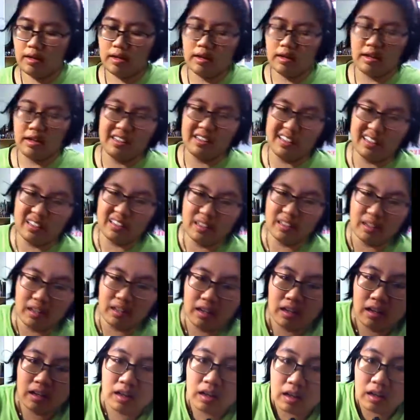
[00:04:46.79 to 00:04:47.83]
and then
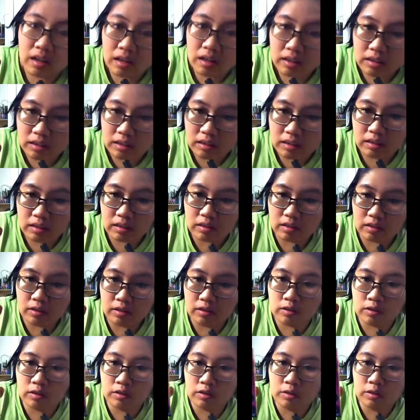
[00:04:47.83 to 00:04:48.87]
the
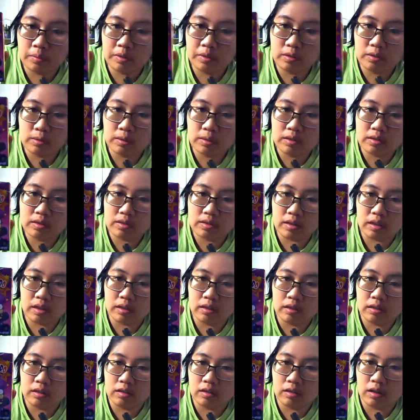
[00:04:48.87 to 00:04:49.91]
Yumi twins
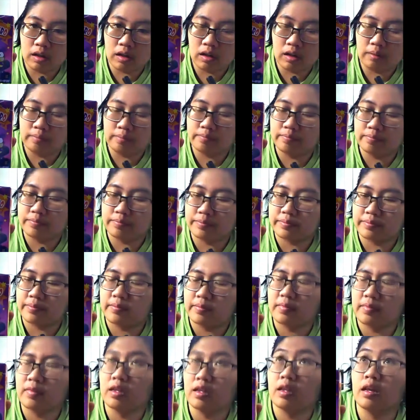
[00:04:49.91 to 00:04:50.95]
and um,
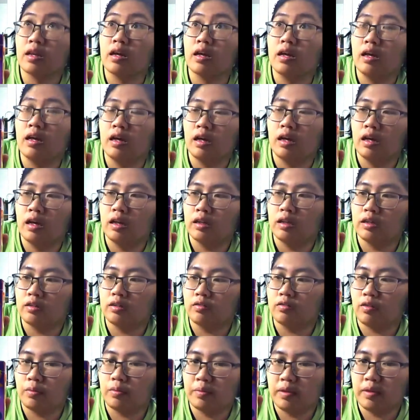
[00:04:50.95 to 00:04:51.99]

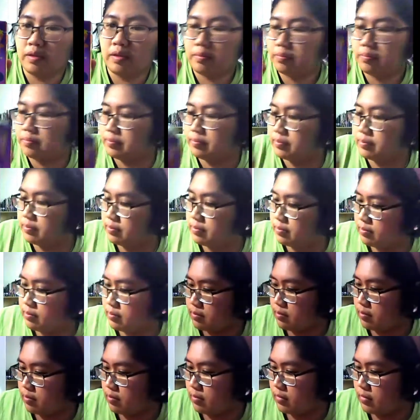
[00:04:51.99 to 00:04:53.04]
Keroppi.
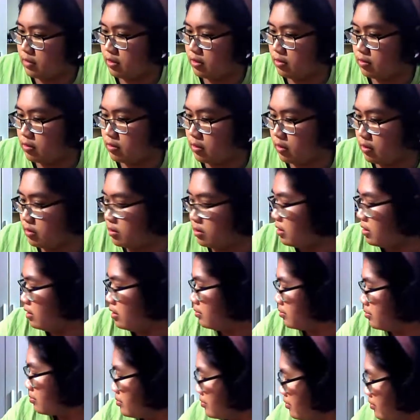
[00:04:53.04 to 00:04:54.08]
That's that. And